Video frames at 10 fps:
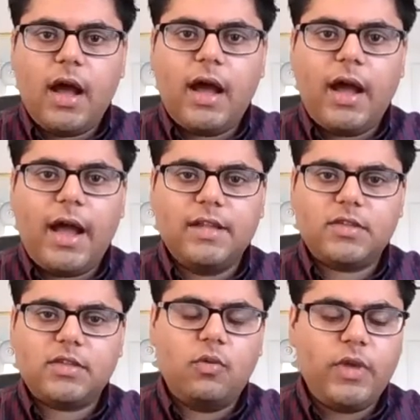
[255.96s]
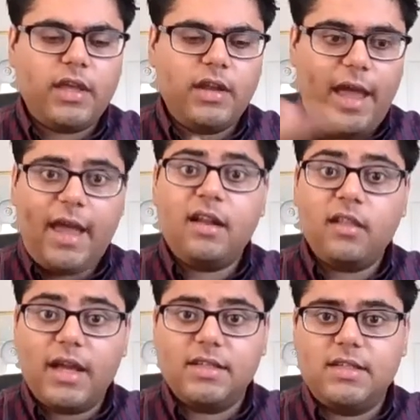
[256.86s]
And so we can
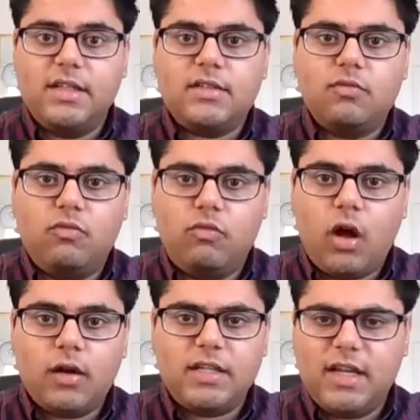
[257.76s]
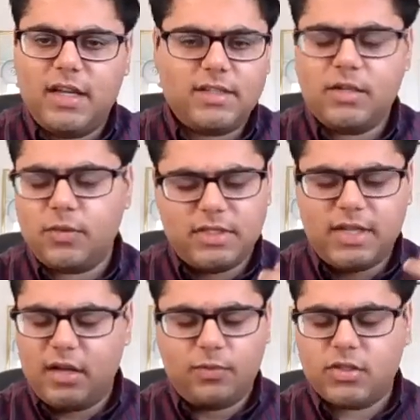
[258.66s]
analyze this raw DNA sequence
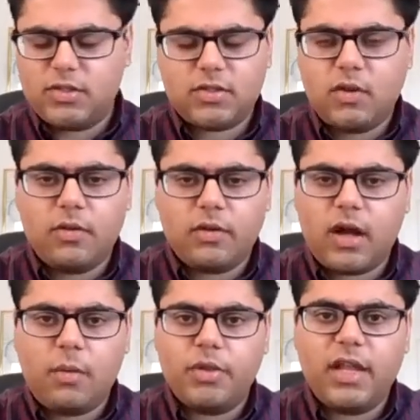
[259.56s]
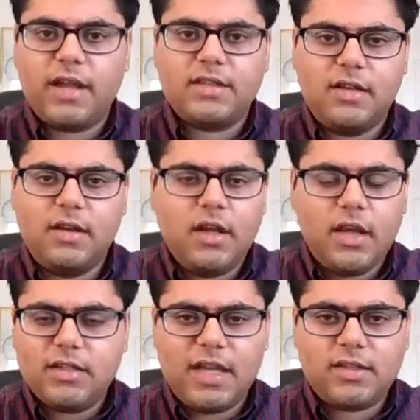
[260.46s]
data, which is so complex and
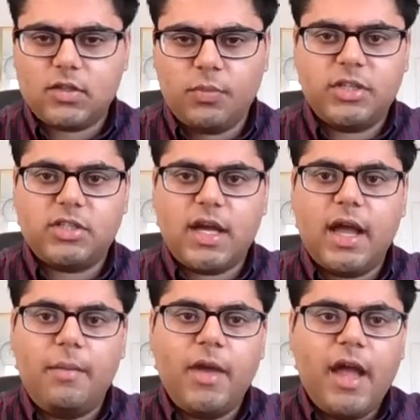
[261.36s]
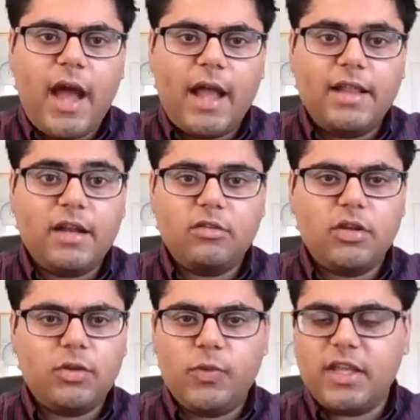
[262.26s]
takes so much time. And then
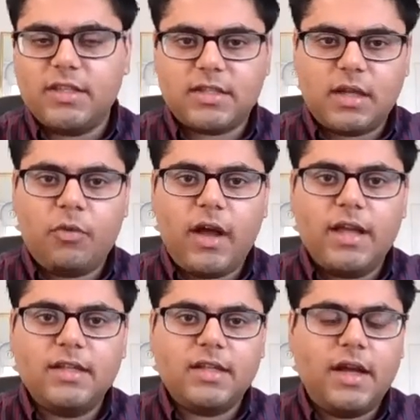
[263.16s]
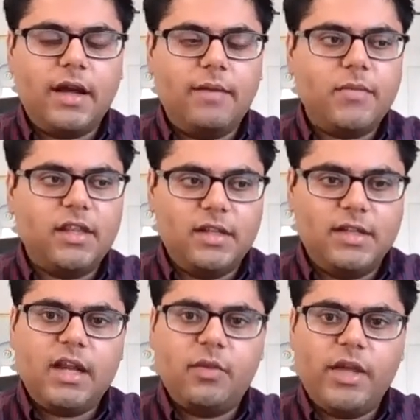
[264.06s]
we can summarize the
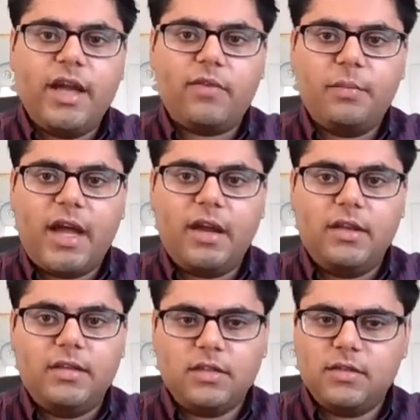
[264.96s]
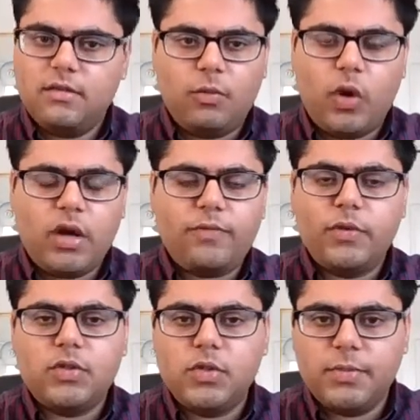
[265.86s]
data we get from that into
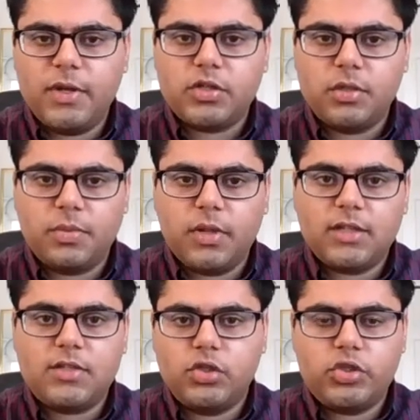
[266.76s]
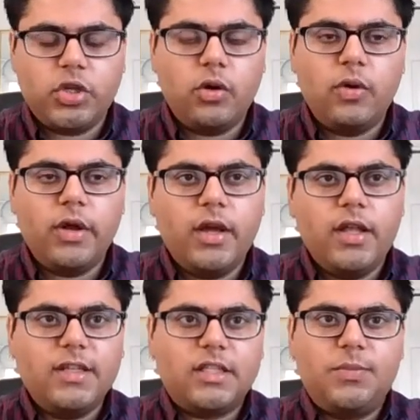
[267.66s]
wonderful two-dimensional plots to show
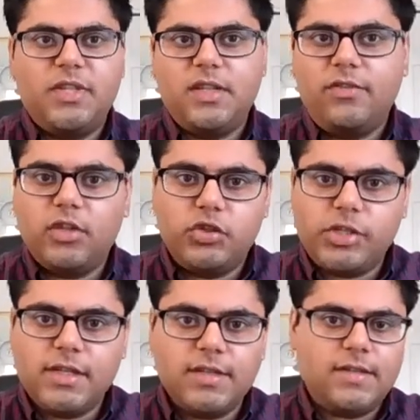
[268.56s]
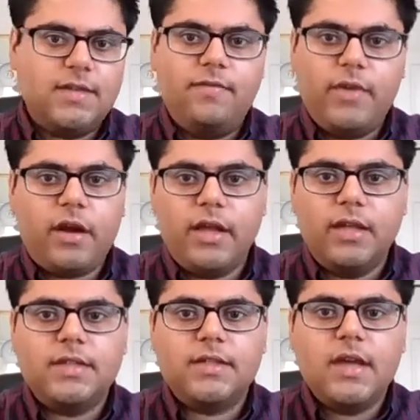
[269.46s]
the specific genes and
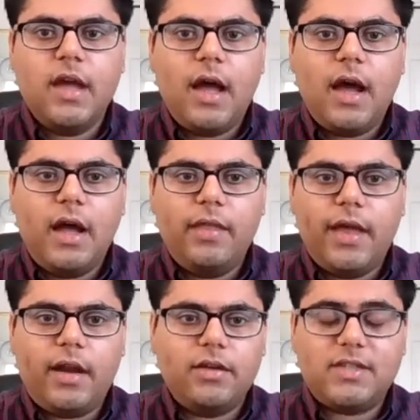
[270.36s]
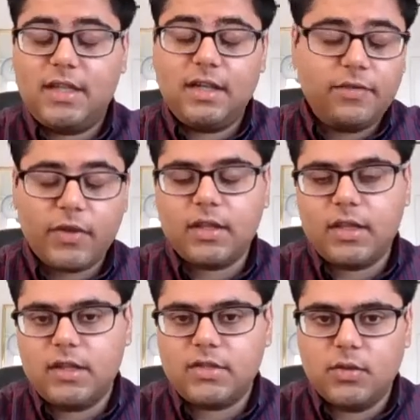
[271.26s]
variants that are
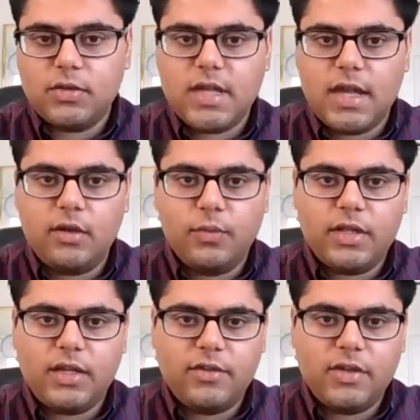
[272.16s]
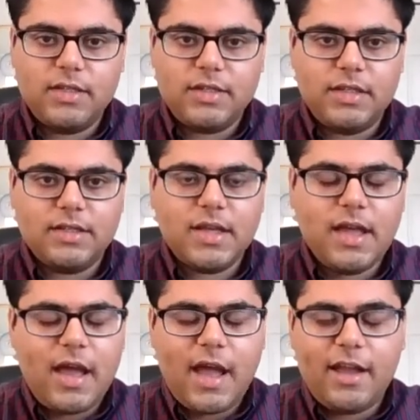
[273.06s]
significantly associated with a given disease.
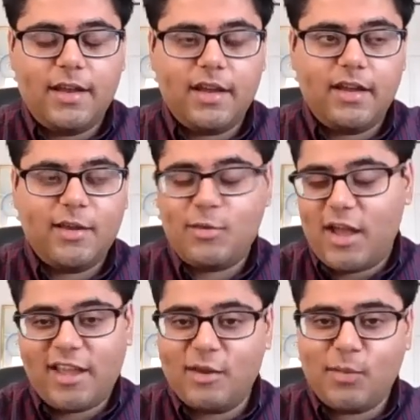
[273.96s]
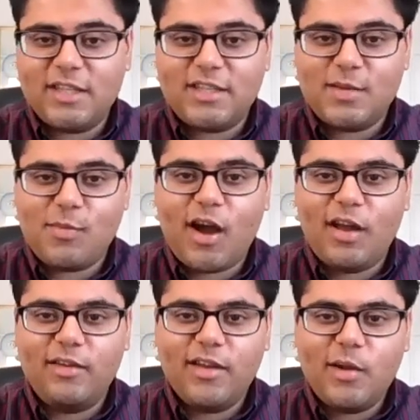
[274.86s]
And again, it might seem
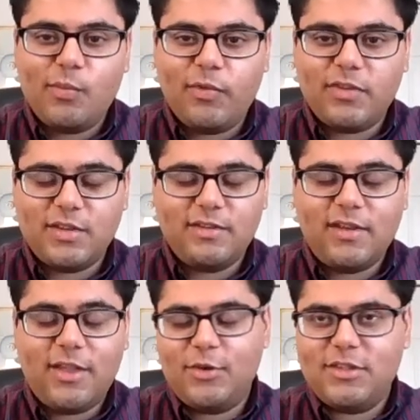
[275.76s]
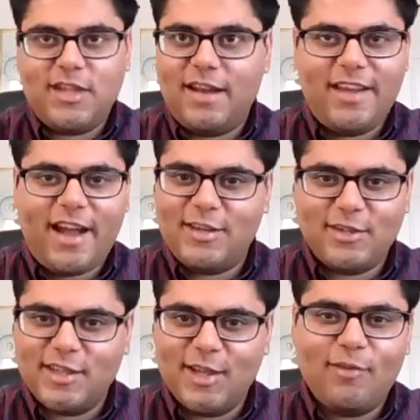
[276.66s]
odd to others that, yeah, I
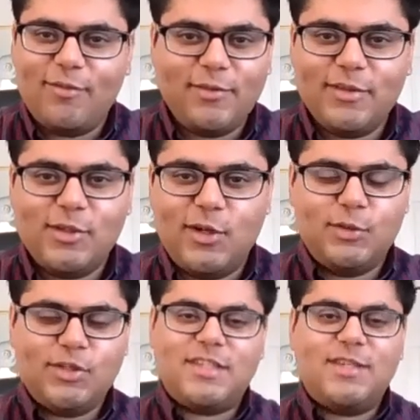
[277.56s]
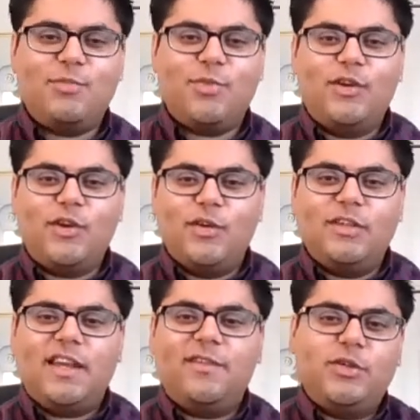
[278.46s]
just love, just simple, good old
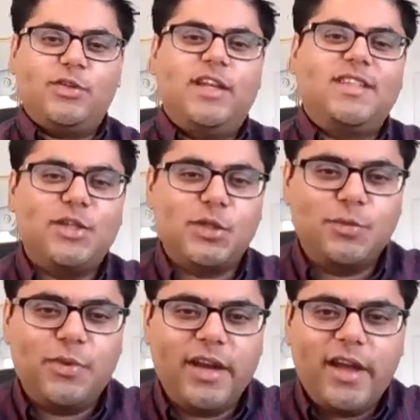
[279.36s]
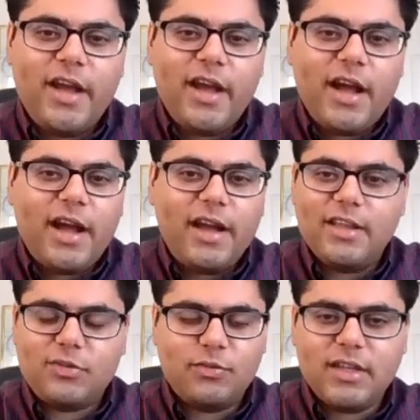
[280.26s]
data visualizations, but
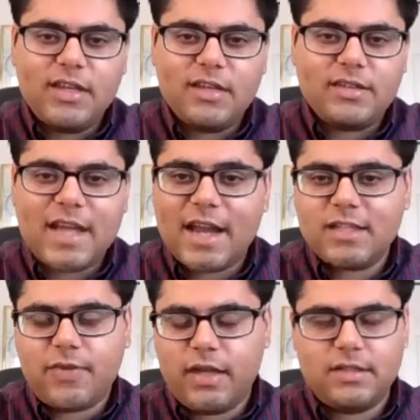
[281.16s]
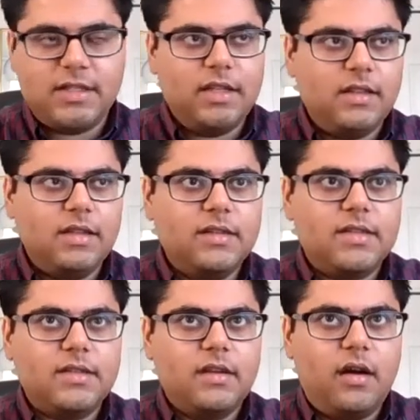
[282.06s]
it's really satisfying seeing
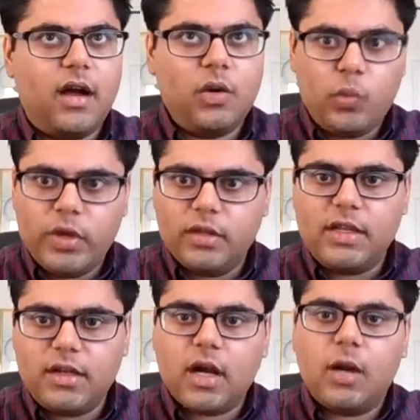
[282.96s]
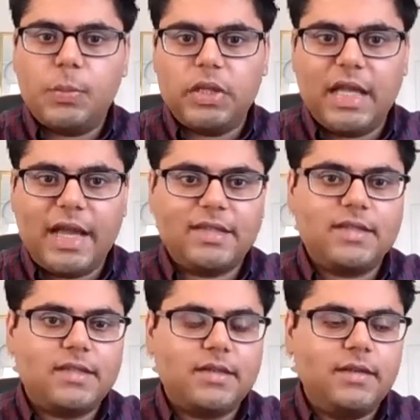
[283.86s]
this unwieldy,
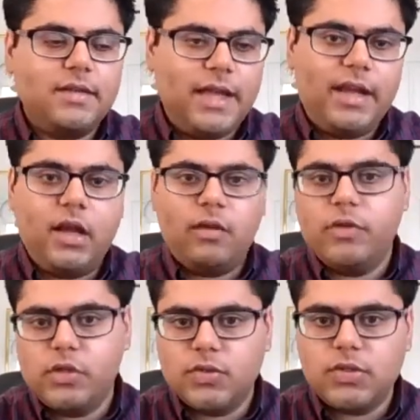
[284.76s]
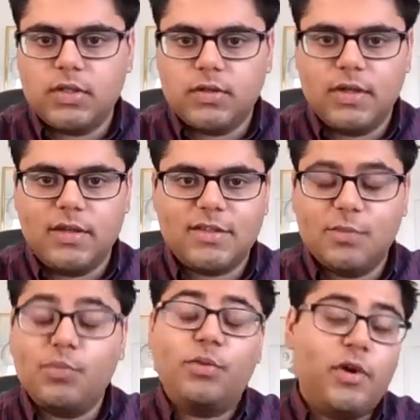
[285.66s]
complex data reduced to the
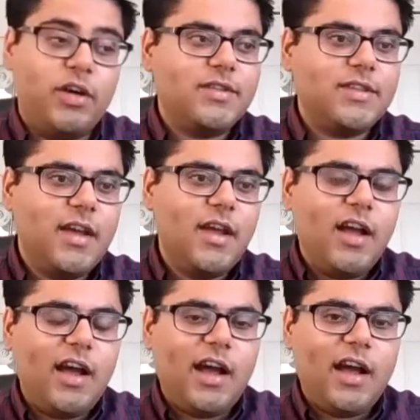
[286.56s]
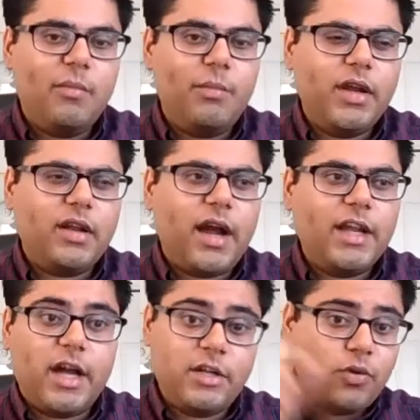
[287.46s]
simpler parts. But
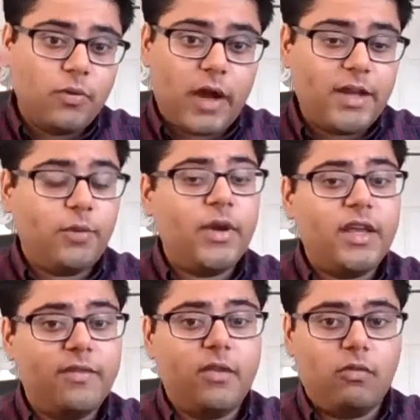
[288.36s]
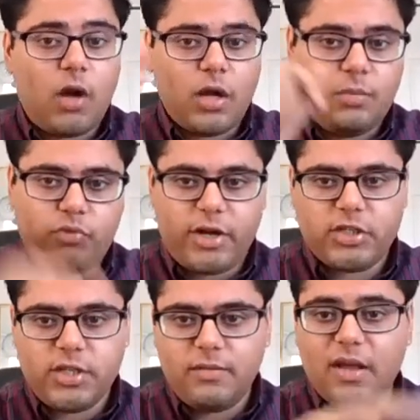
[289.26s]
I don't want to give the wrong
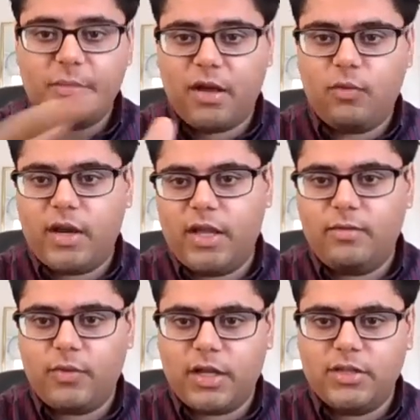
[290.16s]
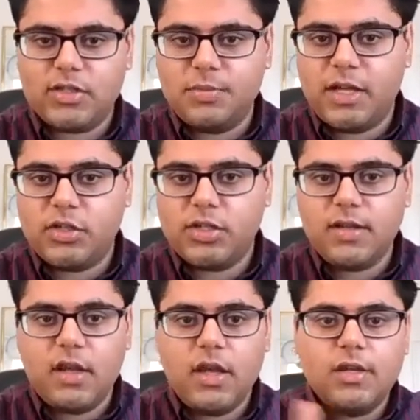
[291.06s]
impression about what I just
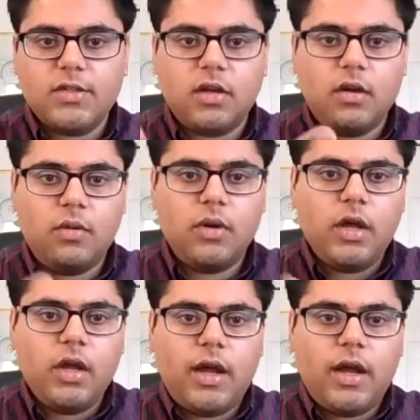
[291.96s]
mentioned. So